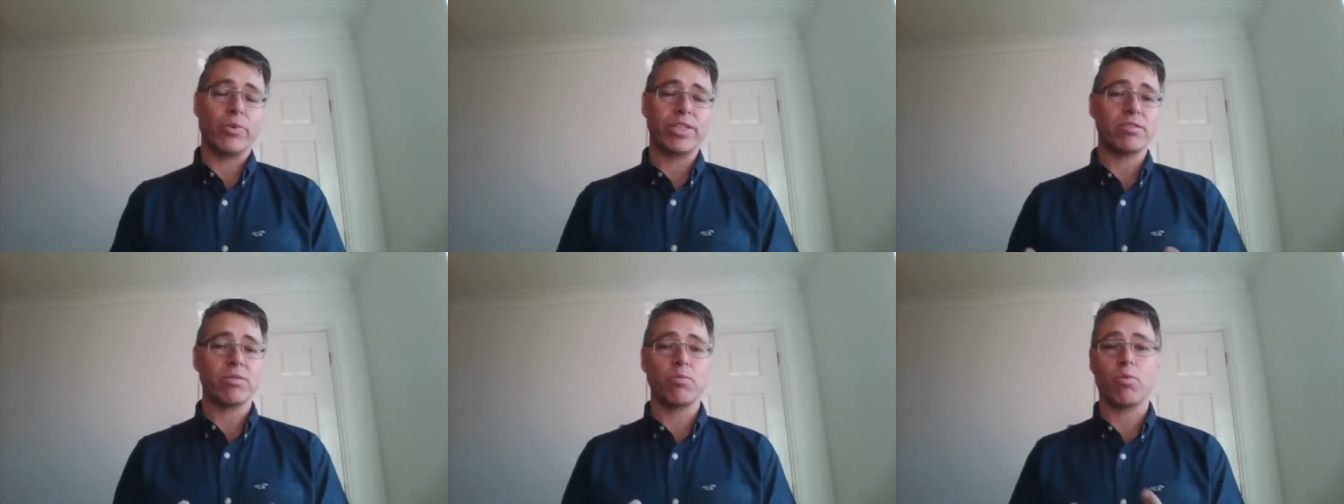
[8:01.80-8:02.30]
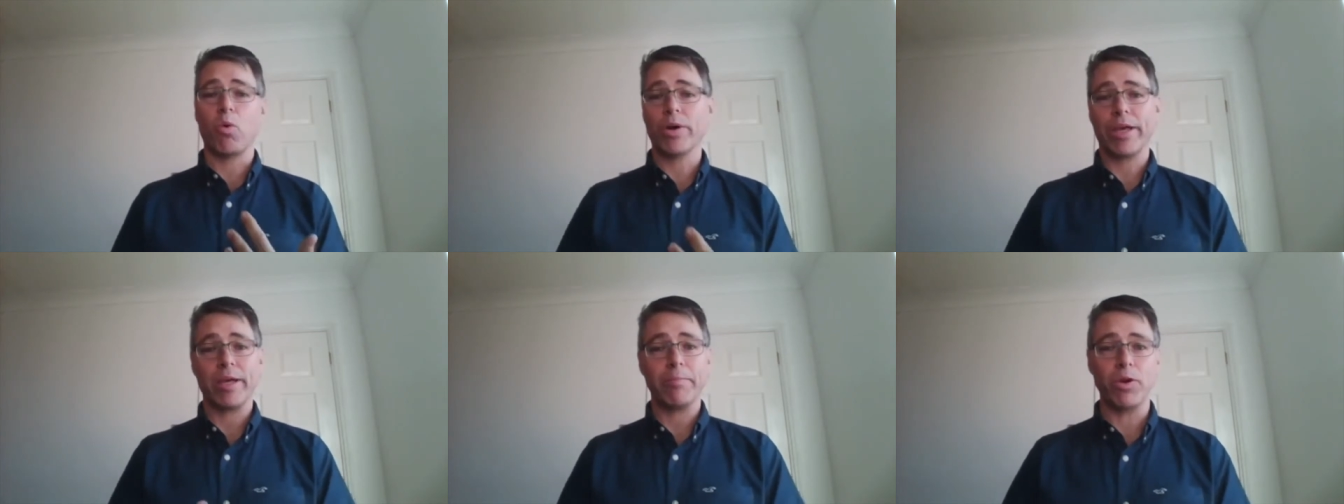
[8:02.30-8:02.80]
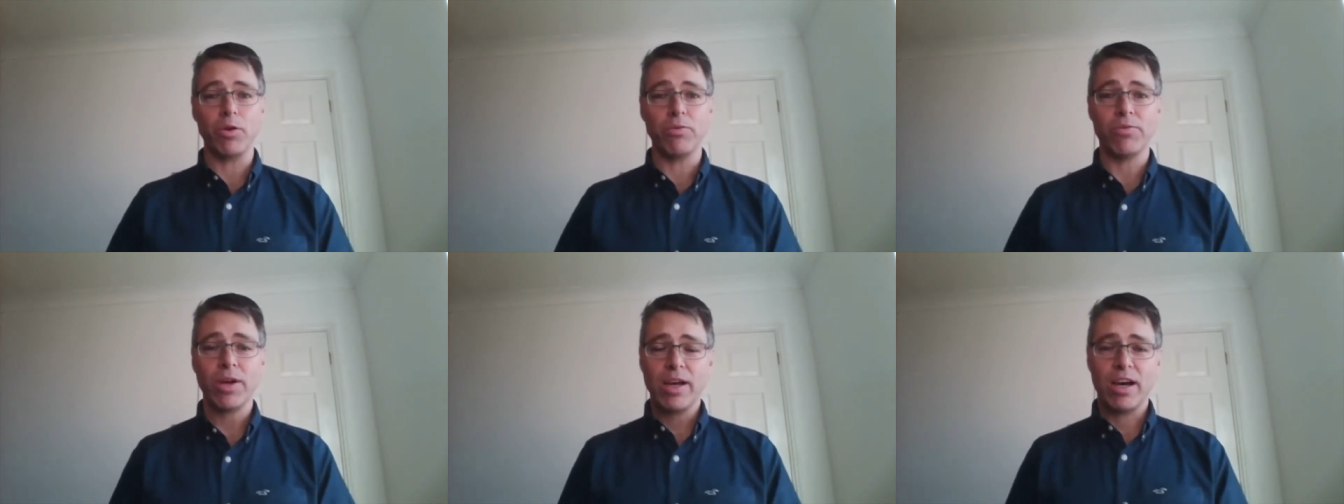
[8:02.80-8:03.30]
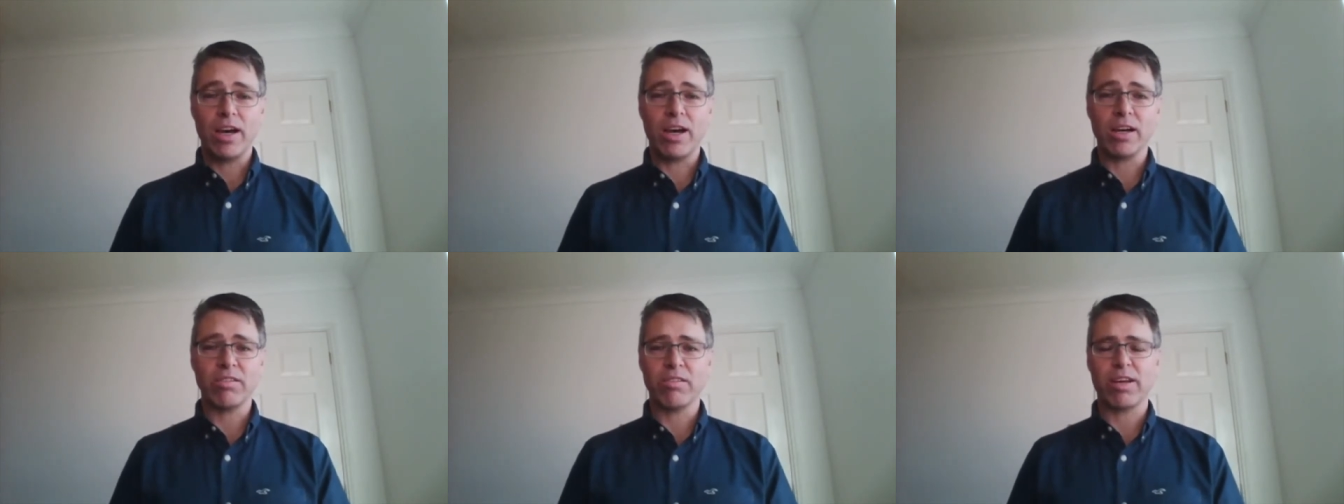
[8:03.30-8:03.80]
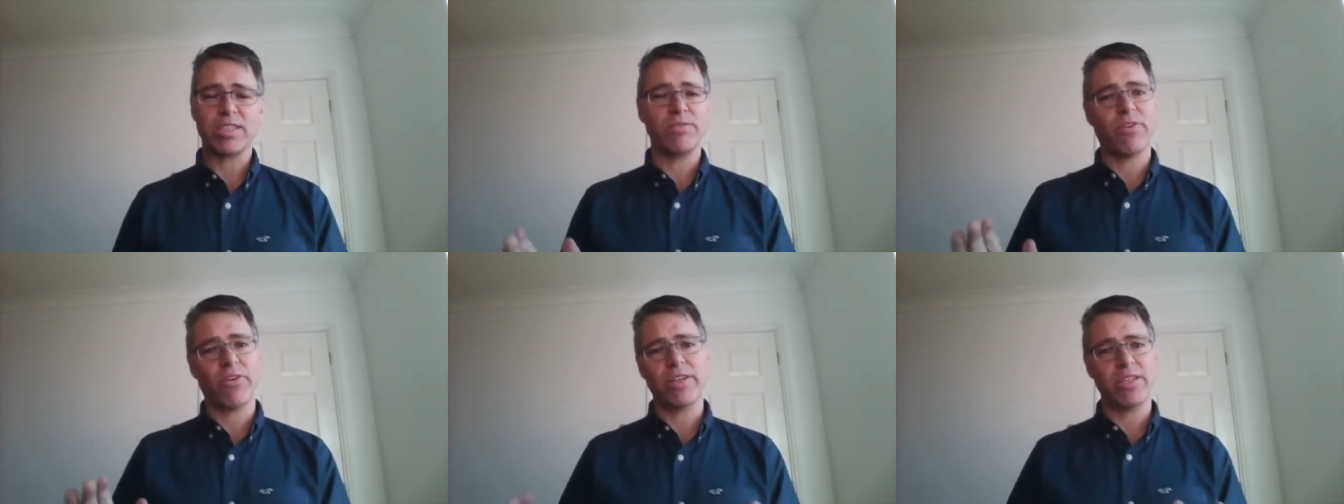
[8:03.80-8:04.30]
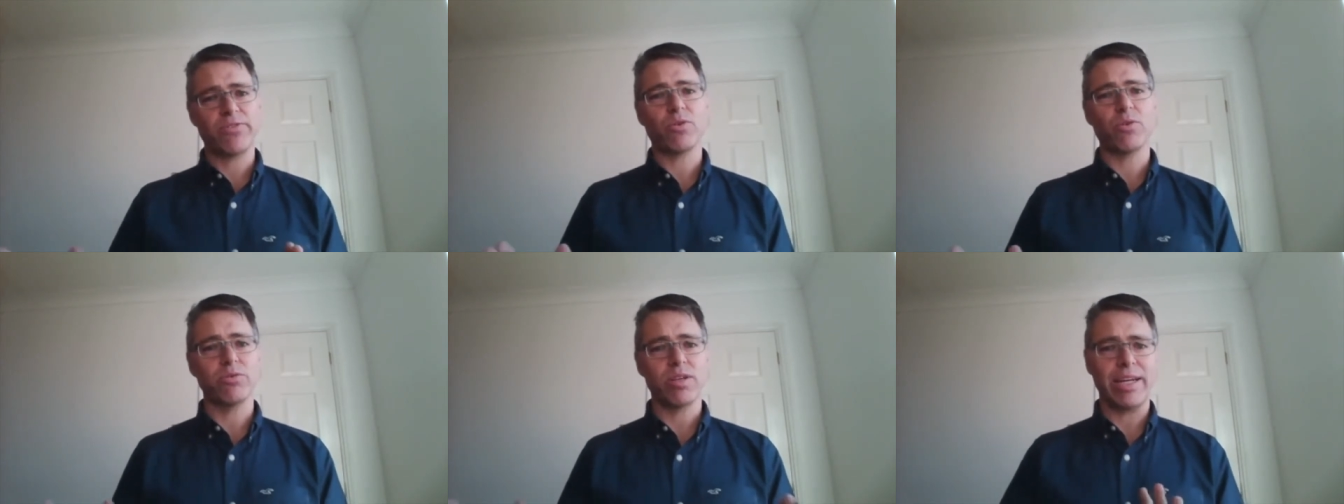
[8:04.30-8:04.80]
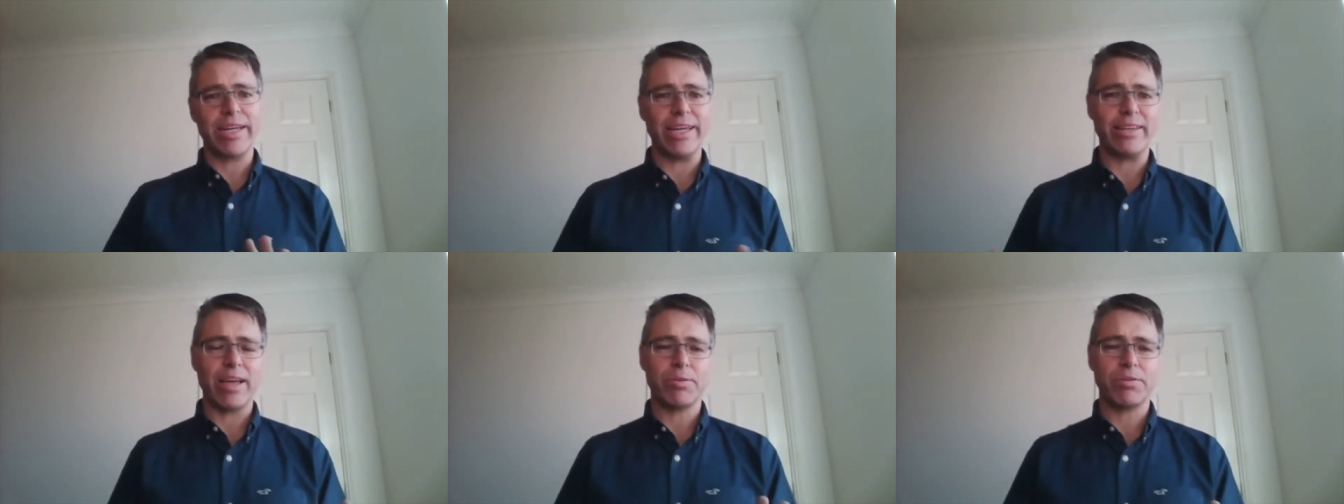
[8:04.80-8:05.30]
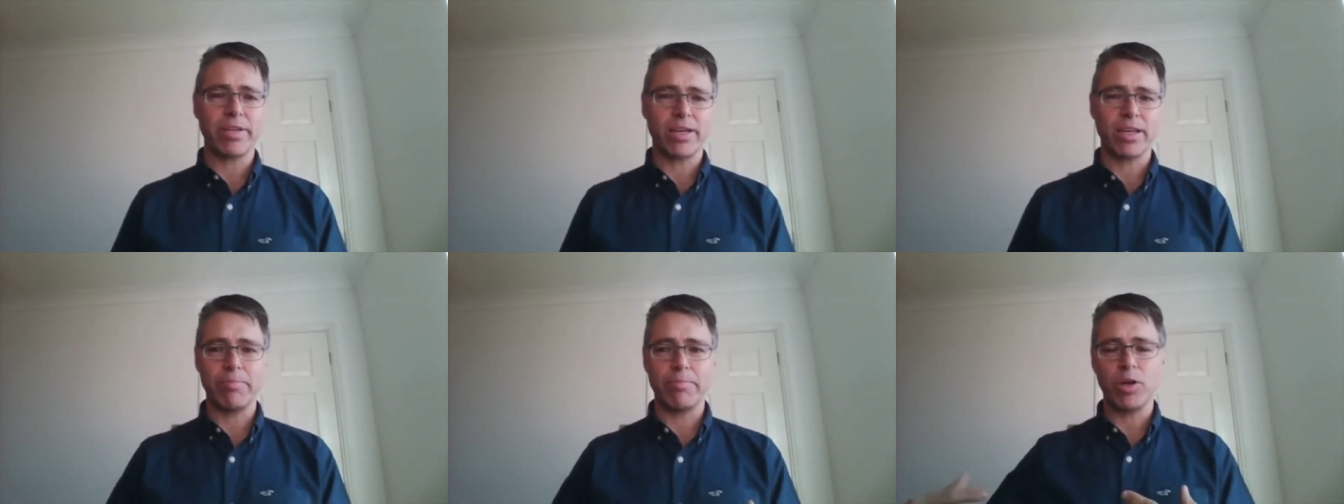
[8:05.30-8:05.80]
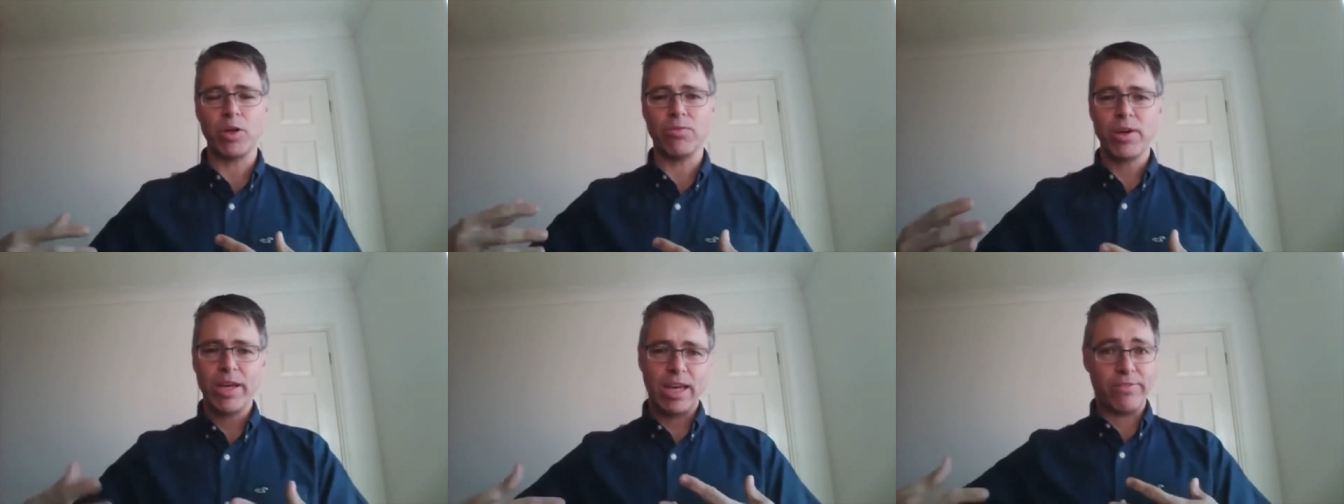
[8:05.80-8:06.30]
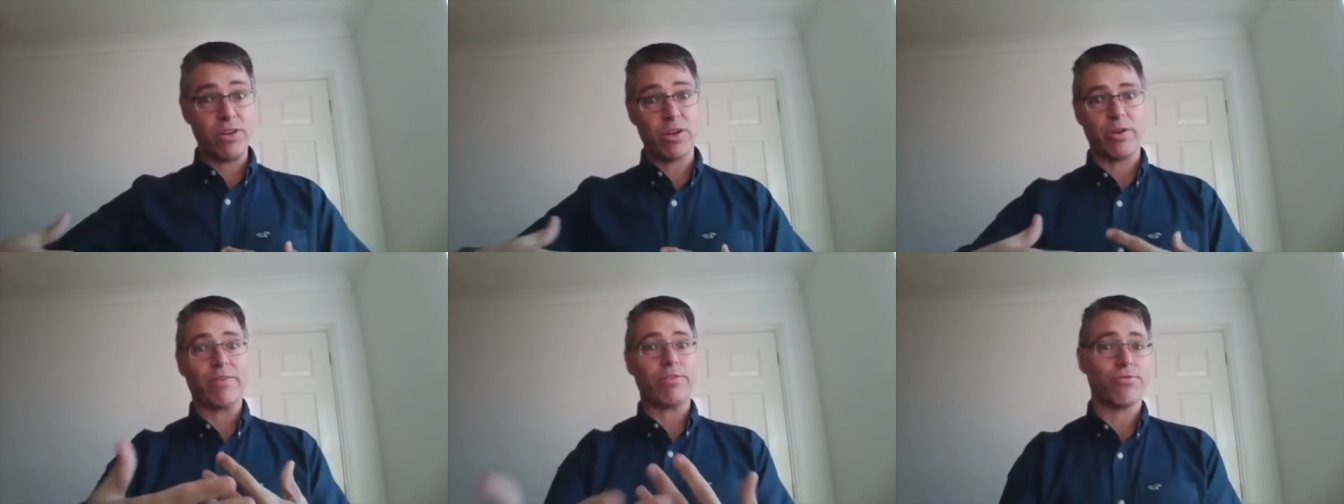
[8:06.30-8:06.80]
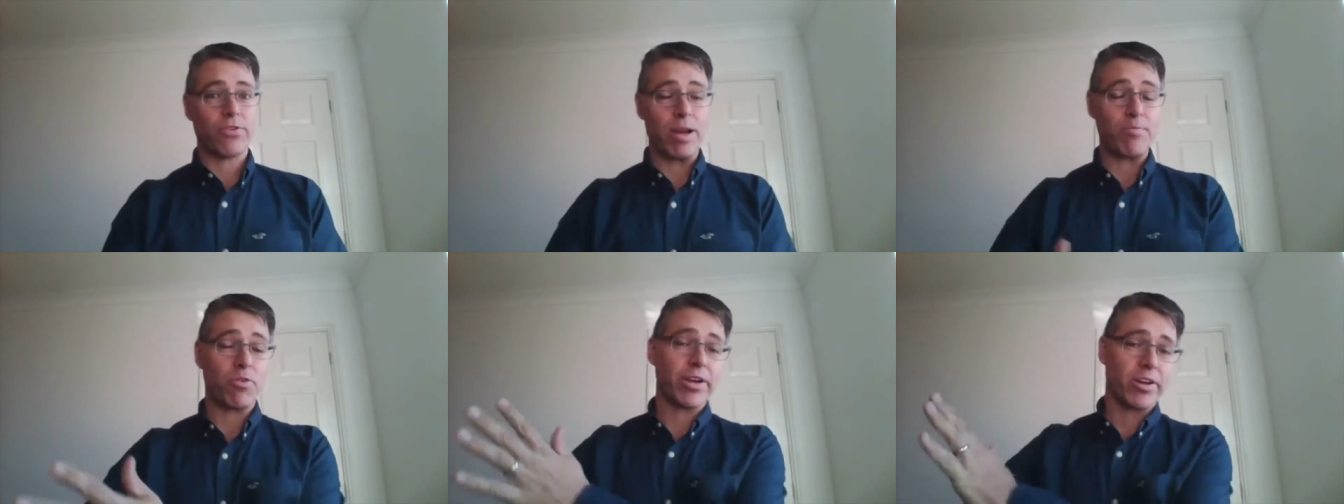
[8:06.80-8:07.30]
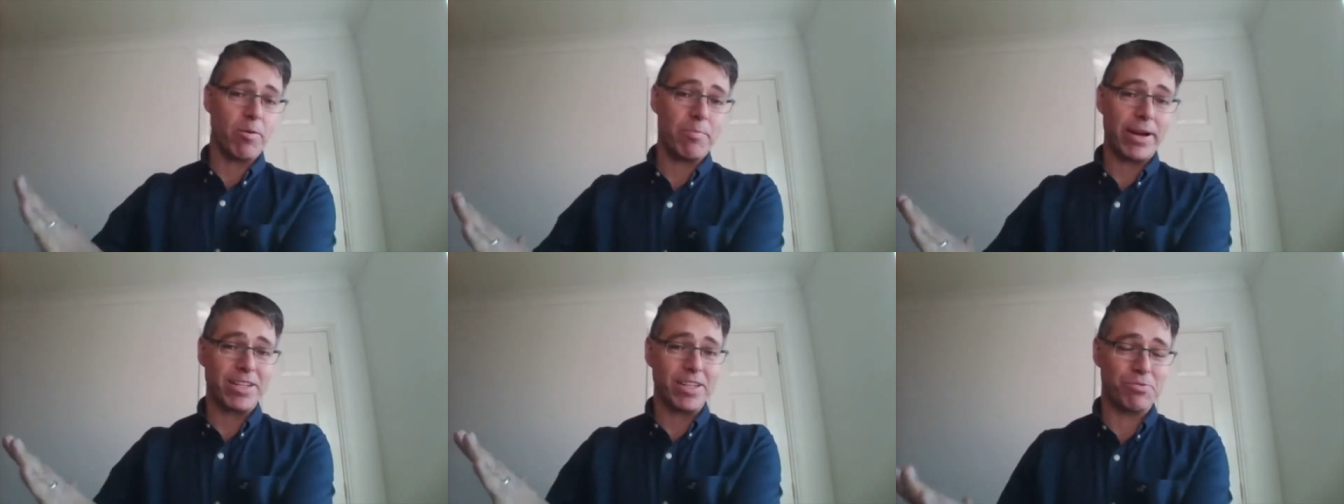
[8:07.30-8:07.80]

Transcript: which is a walking move. Uh, it's actually very difficult to lead that particular move if you don't have the frame right, going back to the